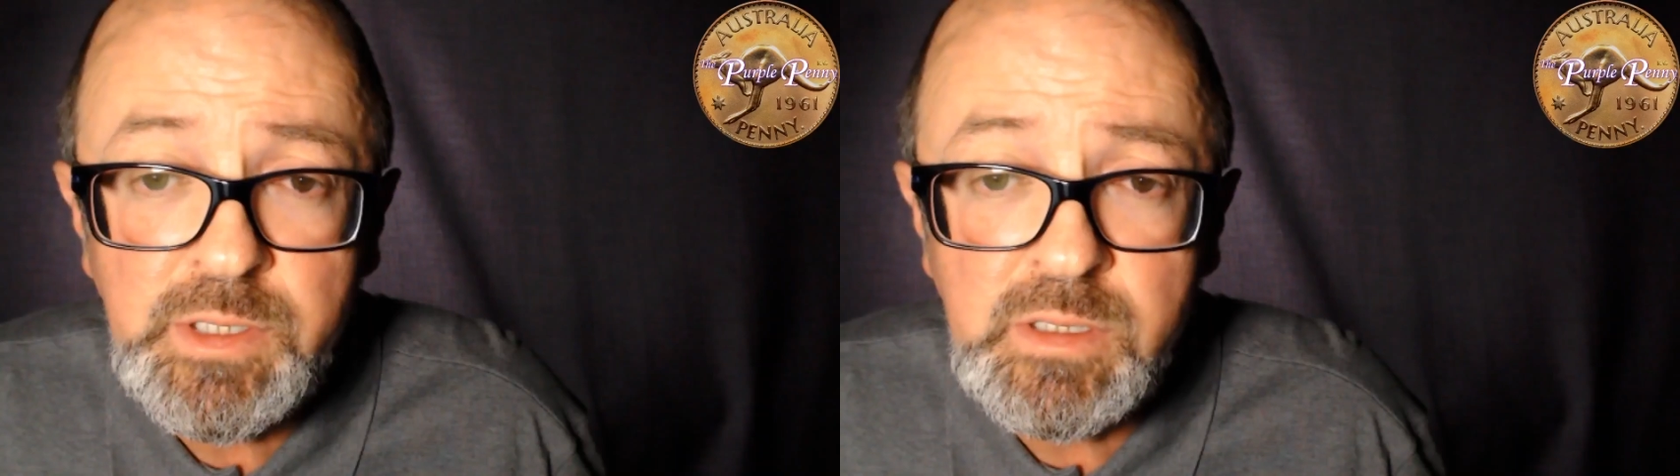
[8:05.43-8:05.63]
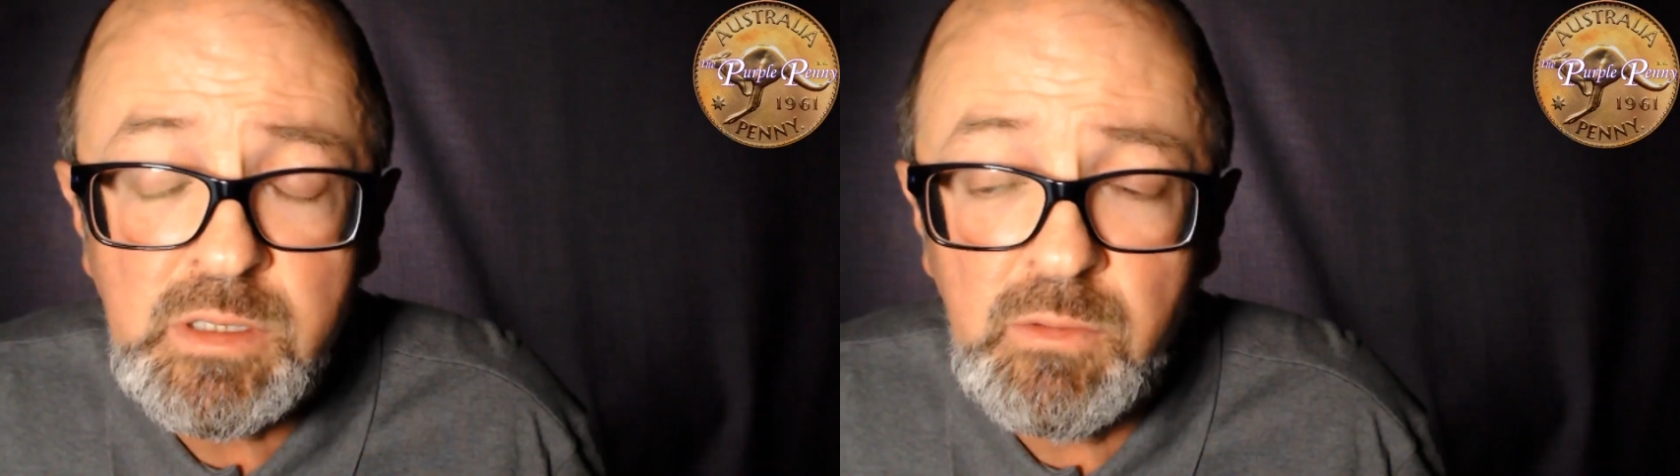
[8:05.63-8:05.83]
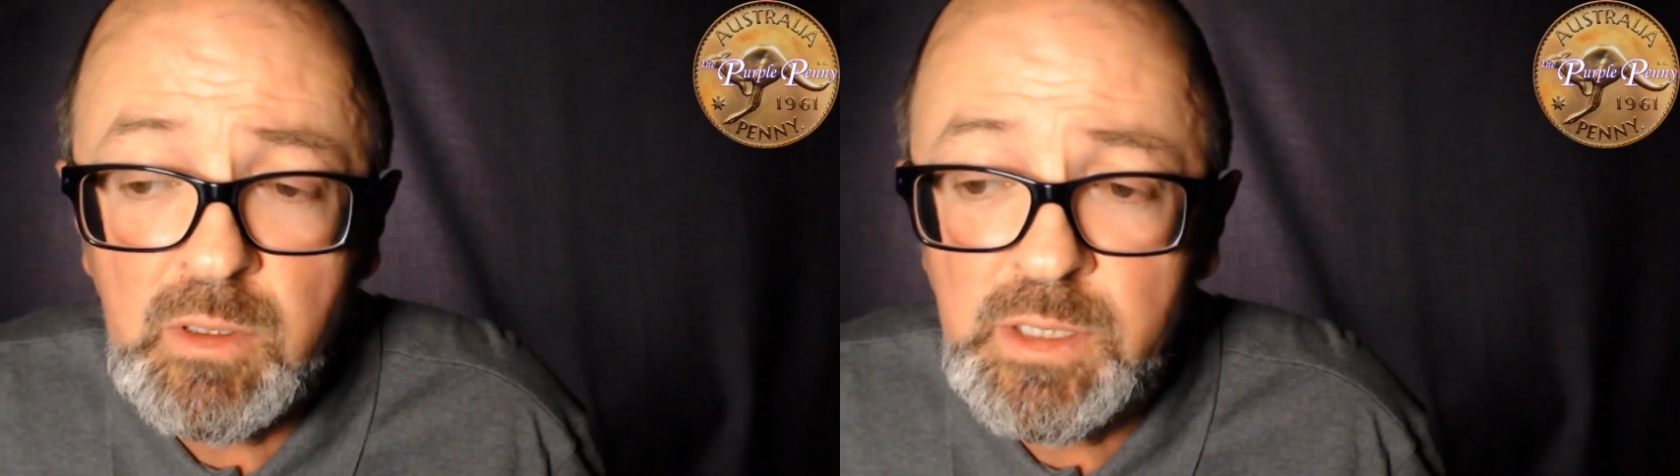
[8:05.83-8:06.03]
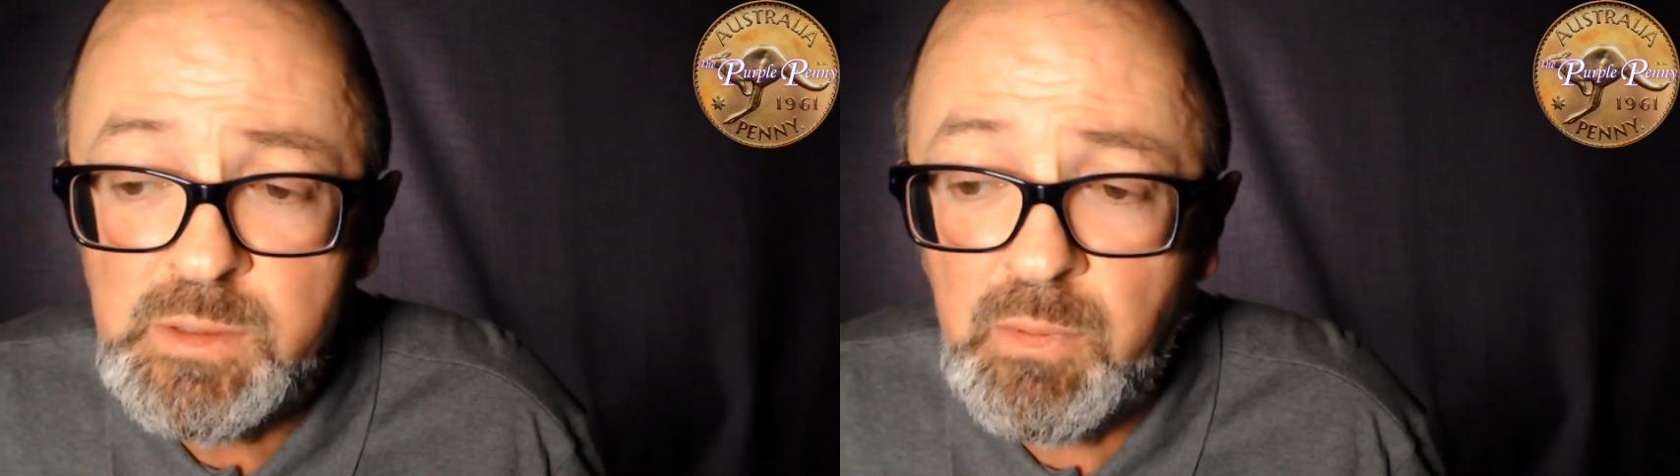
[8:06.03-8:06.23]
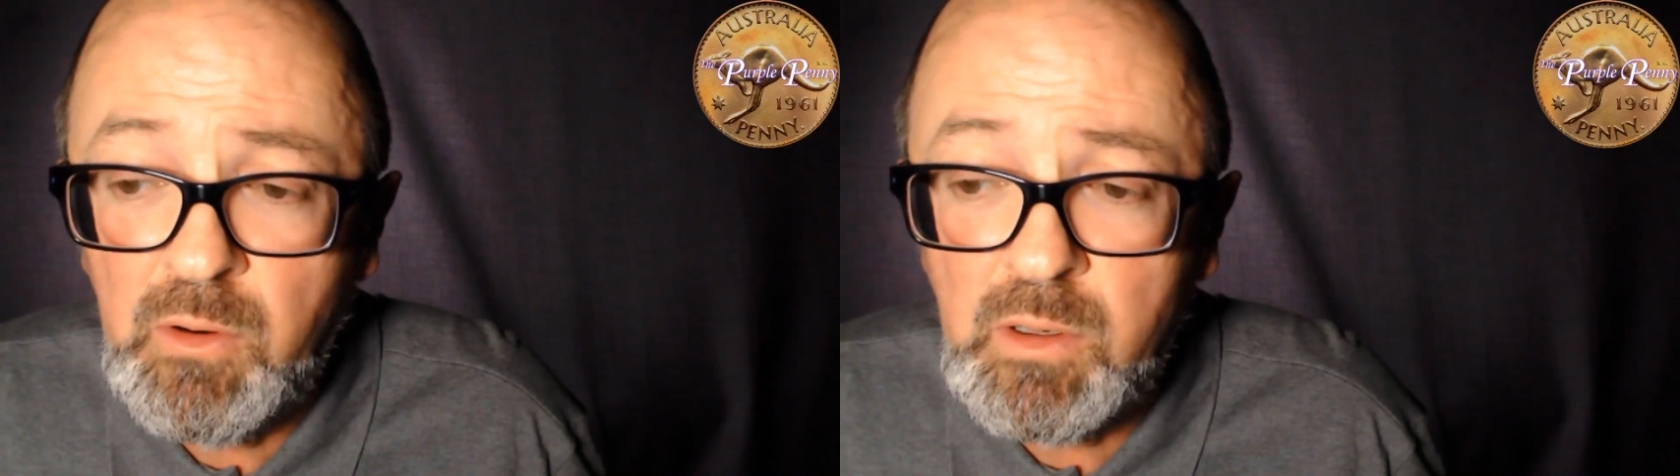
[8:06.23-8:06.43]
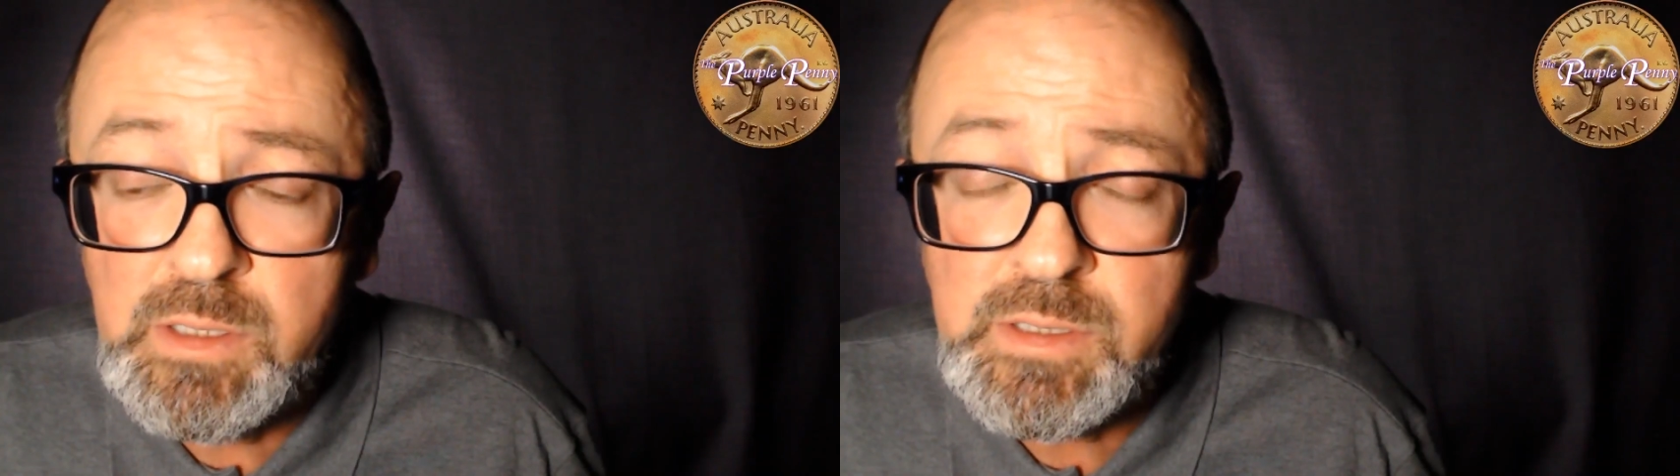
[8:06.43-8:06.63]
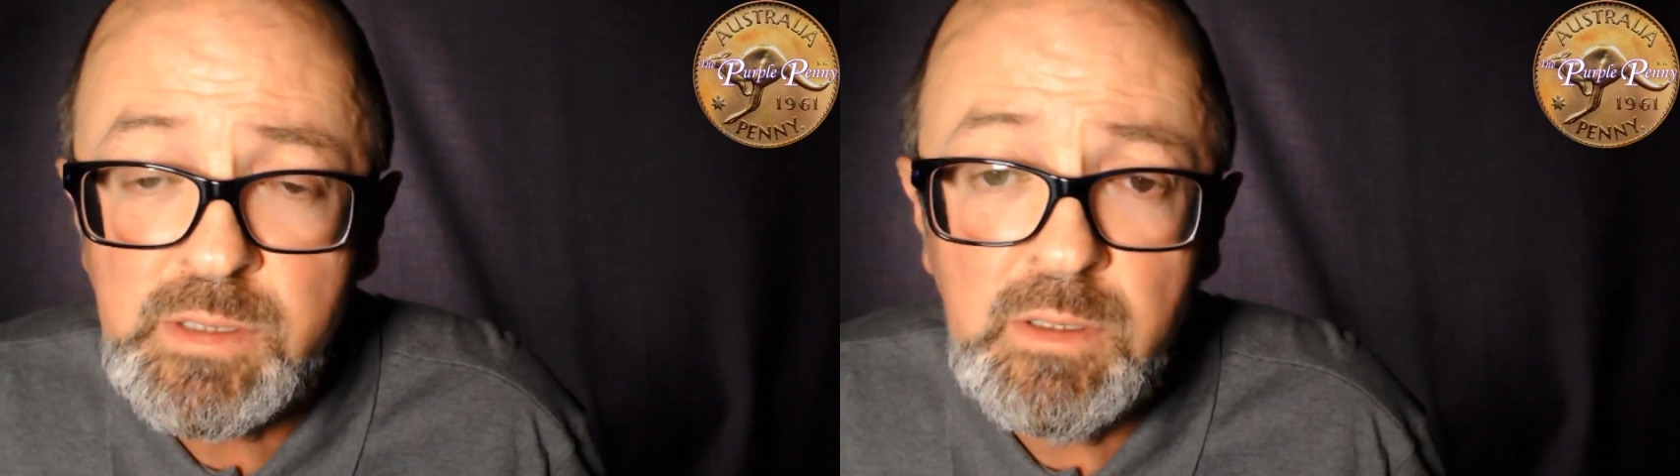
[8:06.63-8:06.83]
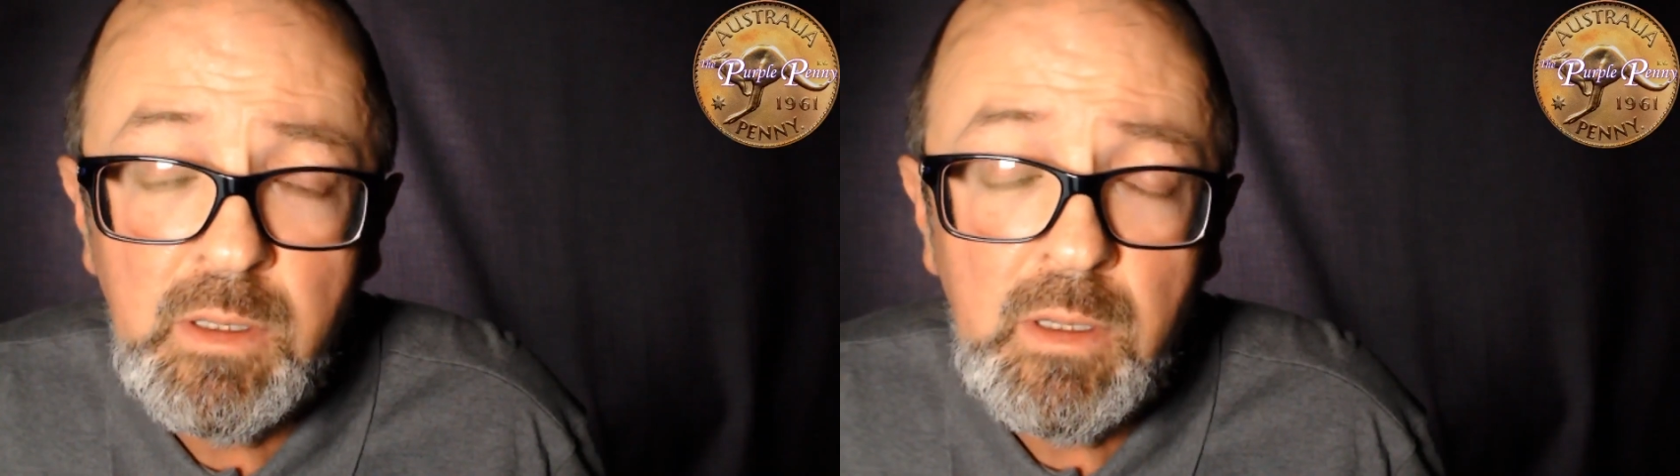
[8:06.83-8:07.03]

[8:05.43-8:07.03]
is the release price.